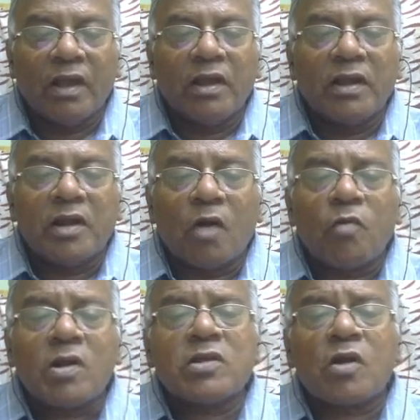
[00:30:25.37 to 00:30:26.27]
Now,
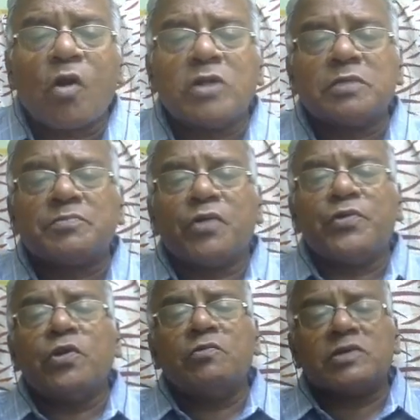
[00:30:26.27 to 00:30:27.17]
what is the concept
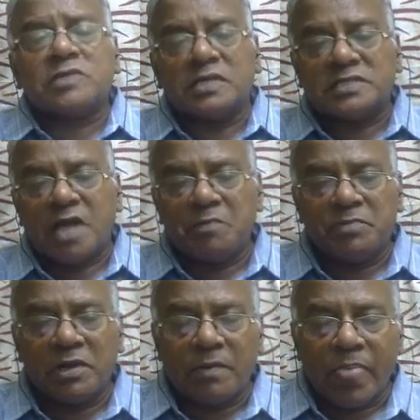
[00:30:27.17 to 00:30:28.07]
of universe and sample?